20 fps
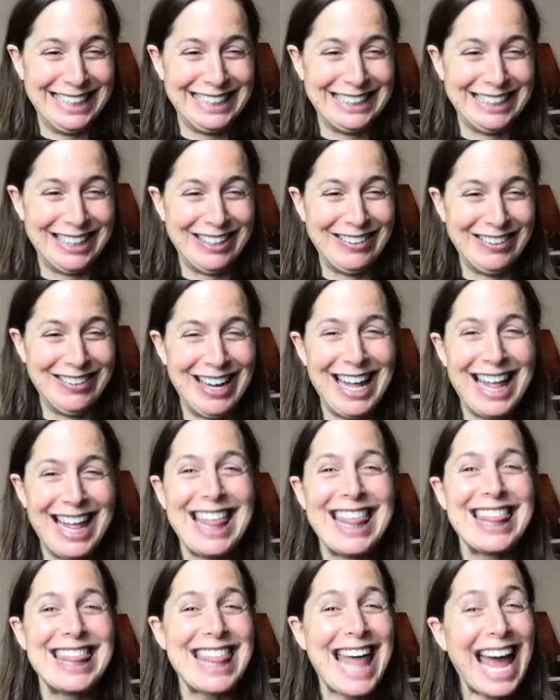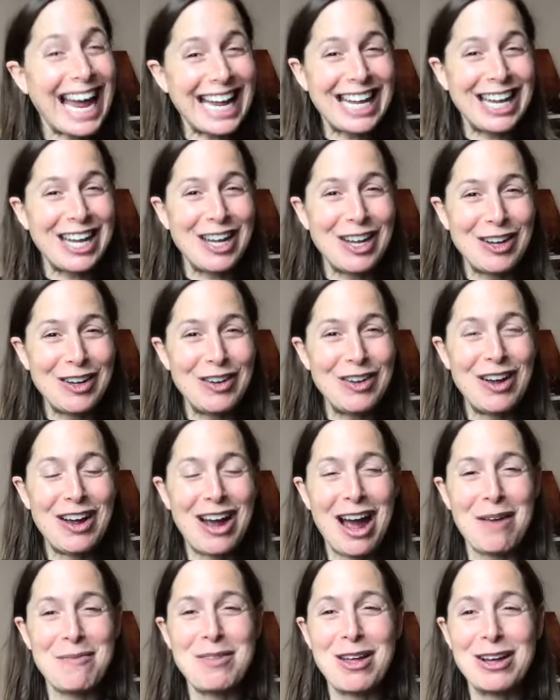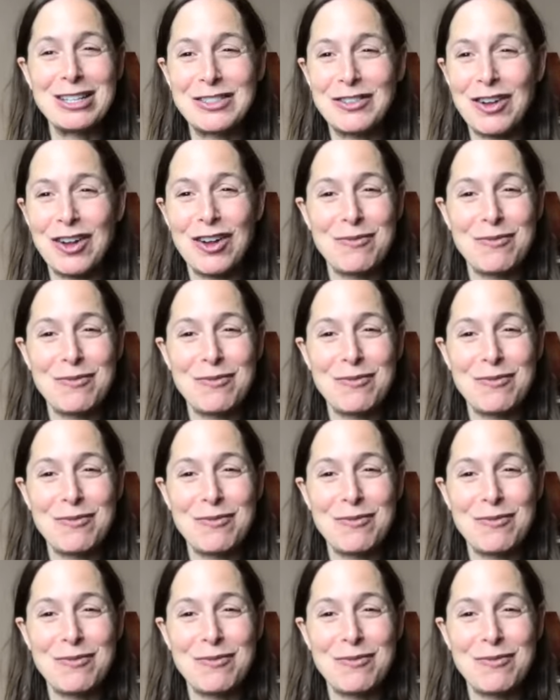So thank you, those of you